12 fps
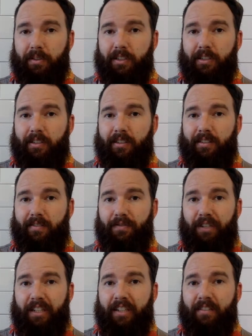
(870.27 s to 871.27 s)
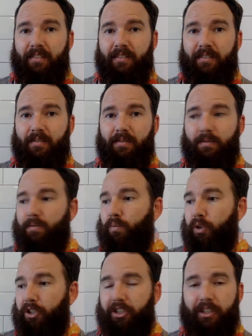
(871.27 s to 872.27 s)
We're going to fit in
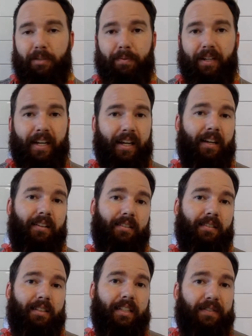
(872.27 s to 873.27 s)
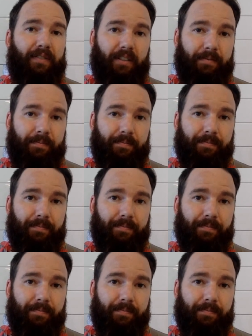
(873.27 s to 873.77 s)
worship and giving,